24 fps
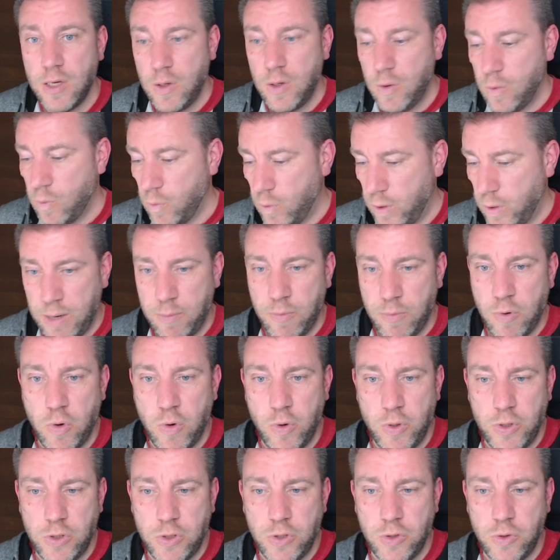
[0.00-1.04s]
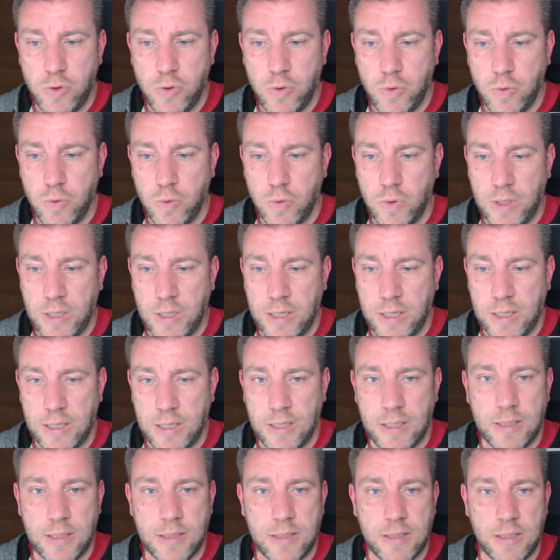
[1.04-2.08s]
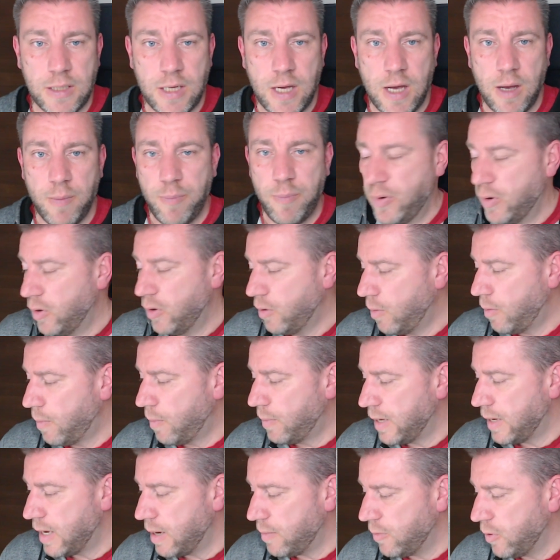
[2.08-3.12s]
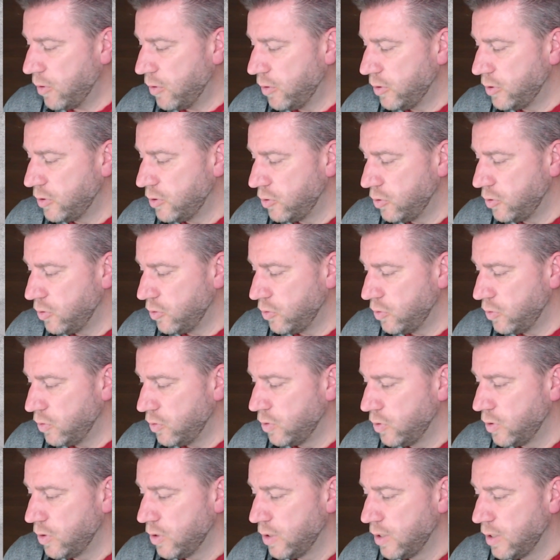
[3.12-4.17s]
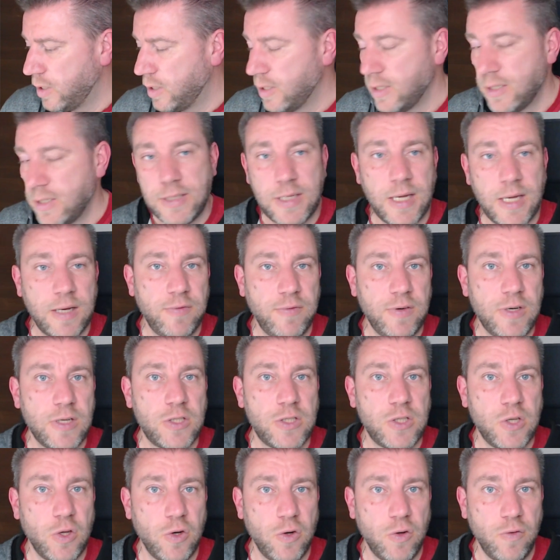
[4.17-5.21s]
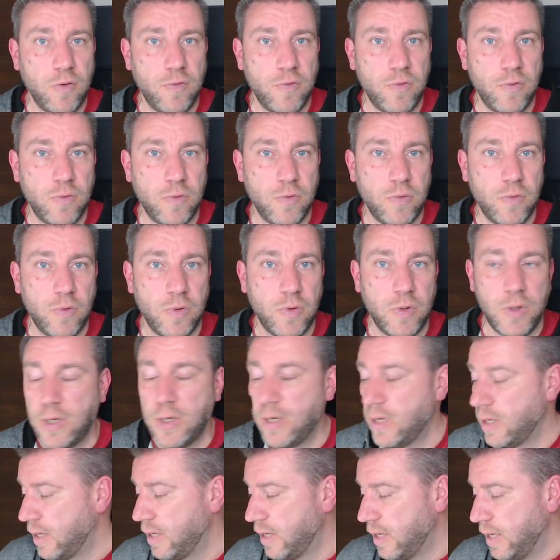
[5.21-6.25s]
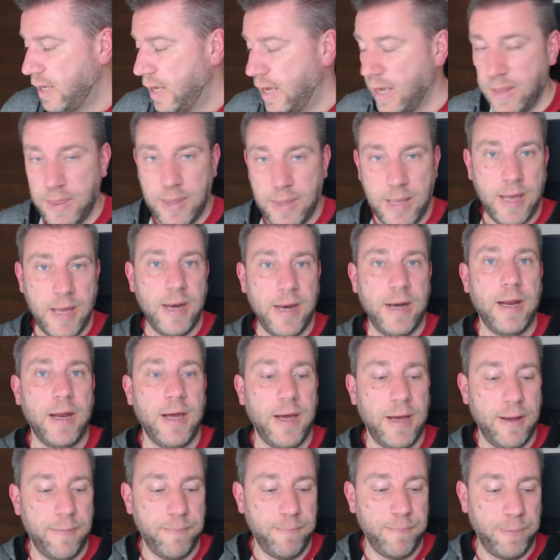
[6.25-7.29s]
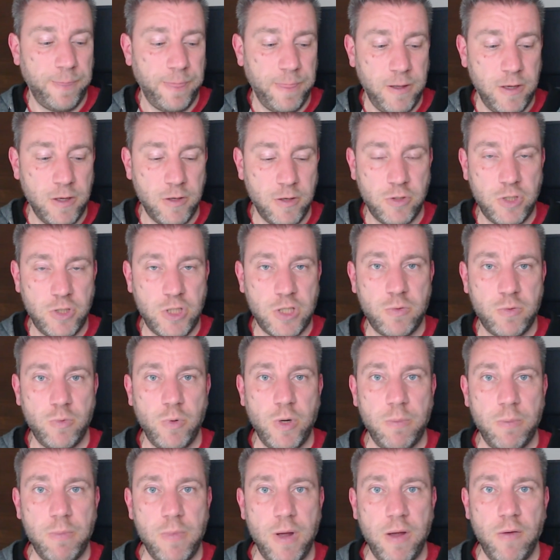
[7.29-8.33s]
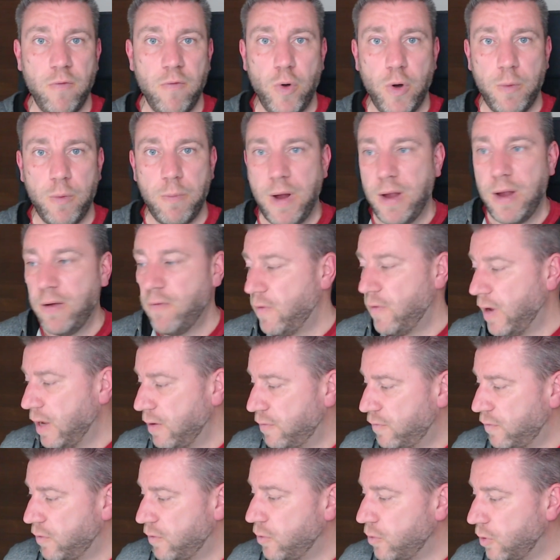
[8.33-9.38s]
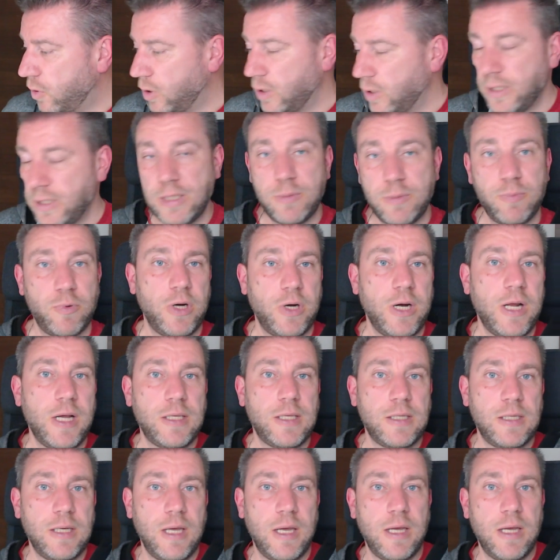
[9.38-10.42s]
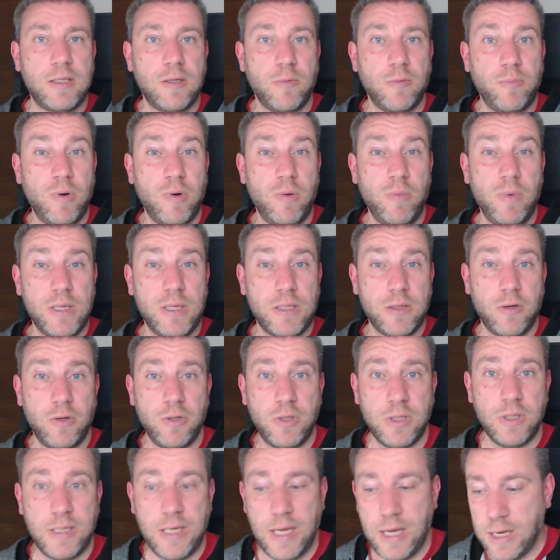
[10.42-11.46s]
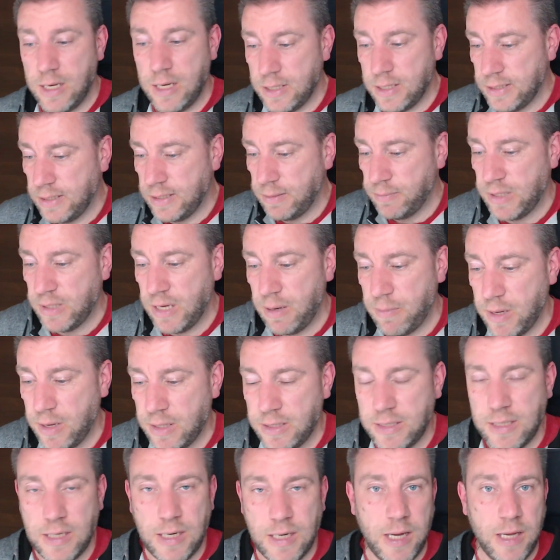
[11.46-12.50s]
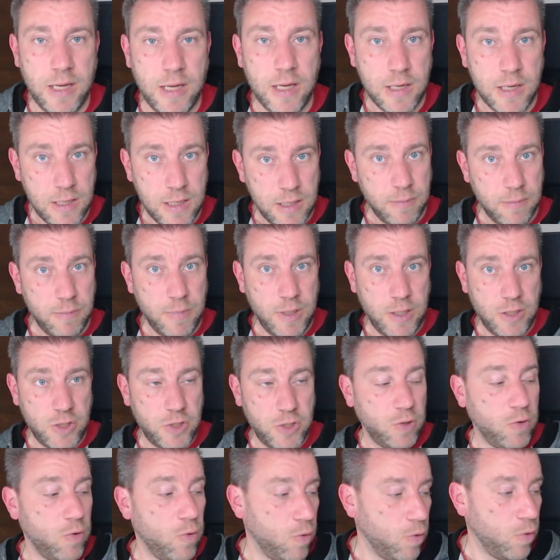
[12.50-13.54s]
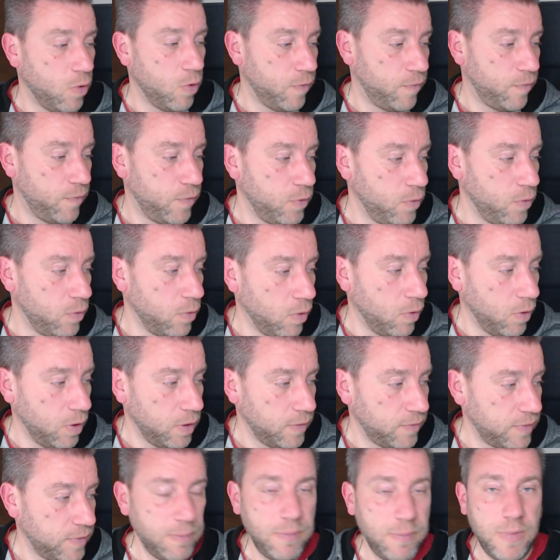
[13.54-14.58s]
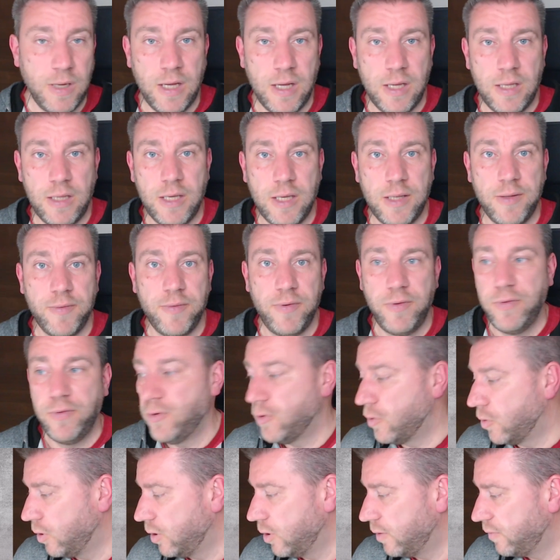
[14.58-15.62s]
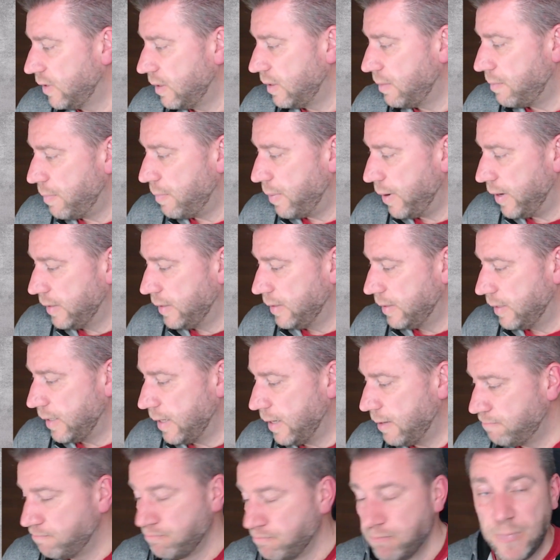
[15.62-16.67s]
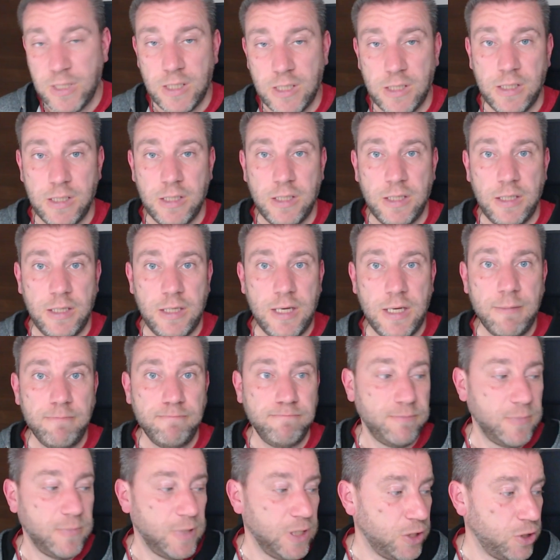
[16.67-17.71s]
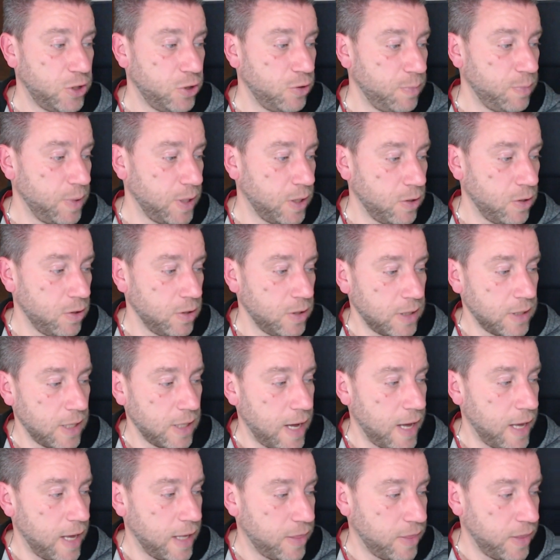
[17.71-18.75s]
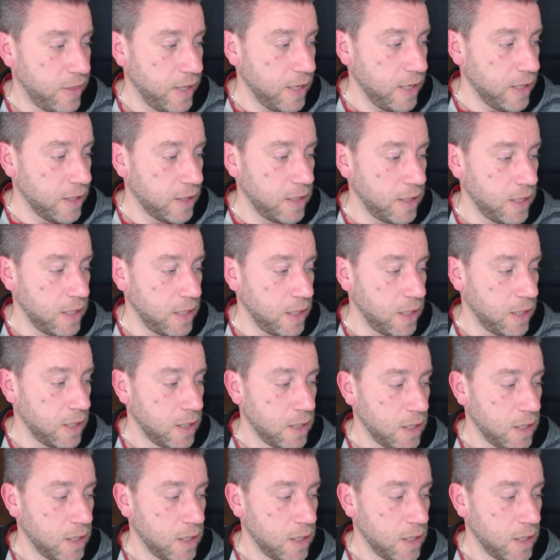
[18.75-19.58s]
what I'm going to do is probably I'm going to start with the Sonoff, and then you know, just work my way through all these products. So probably it's going to take some time until I manage to go through all of them and then review all of them. But yeah, they should be good. I think the